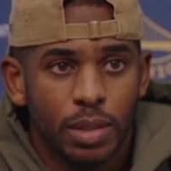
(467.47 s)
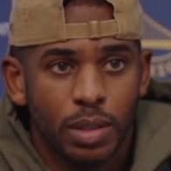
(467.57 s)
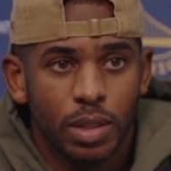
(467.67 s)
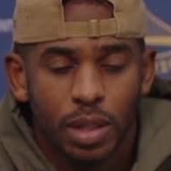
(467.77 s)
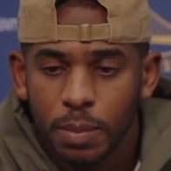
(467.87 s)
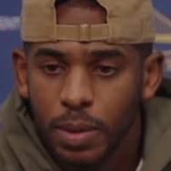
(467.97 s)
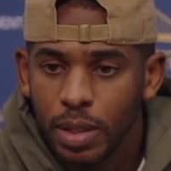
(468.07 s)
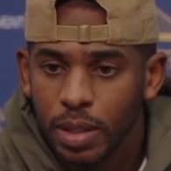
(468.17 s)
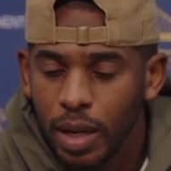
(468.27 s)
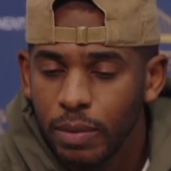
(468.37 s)
You know what I
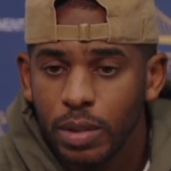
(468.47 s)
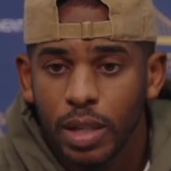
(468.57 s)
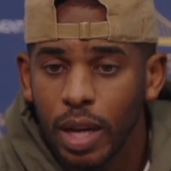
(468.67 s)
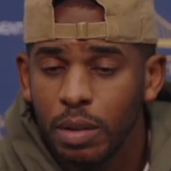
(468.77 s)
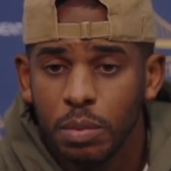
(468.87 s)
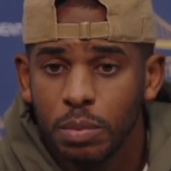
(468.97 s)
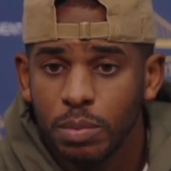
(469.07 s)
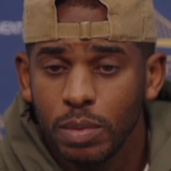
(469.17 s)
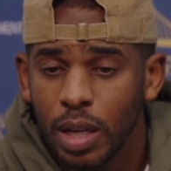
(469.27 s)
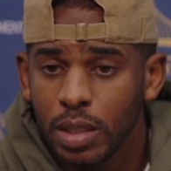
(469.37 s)
mean? Every game,
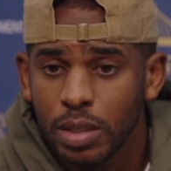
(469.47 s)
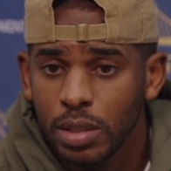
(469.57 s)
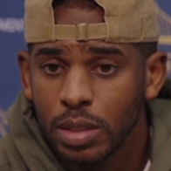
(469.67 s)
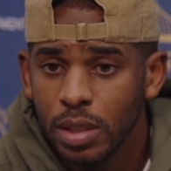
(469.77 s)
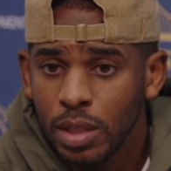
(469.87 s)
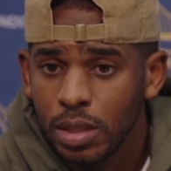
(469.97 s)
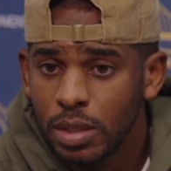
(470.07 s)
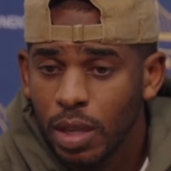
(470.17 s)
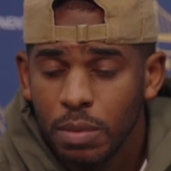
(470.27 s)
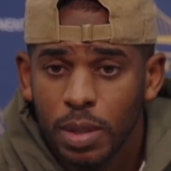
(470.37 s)
like
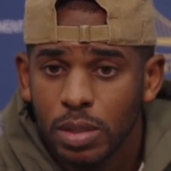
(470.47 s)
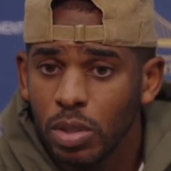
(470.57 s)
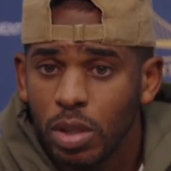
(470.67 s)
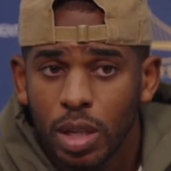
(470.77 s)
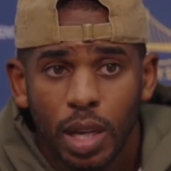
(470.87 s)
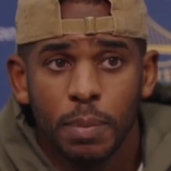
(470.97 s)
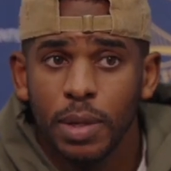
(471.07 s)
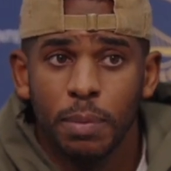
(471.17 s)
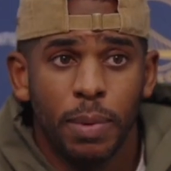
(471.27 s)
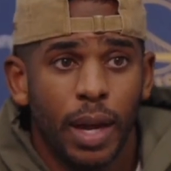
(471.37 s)
seven minutes on the clock, I'm in the
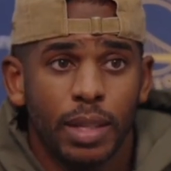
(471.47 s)
back.